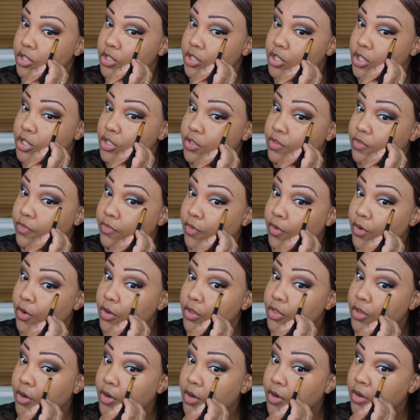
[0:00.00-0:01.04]
just
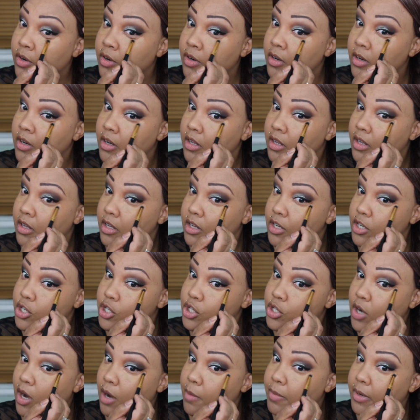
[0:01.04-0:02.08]
further
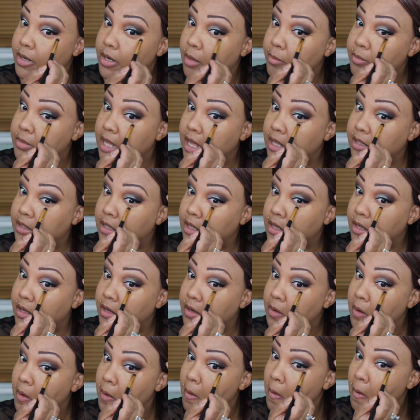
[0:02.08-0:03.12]
sharpen up that
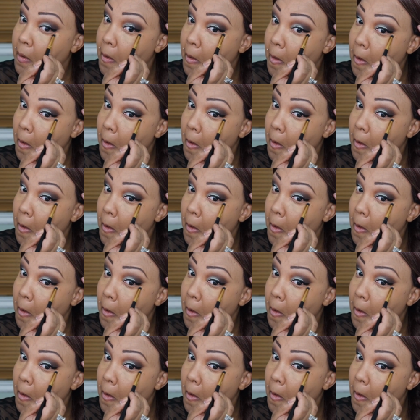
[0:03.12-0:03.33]
line.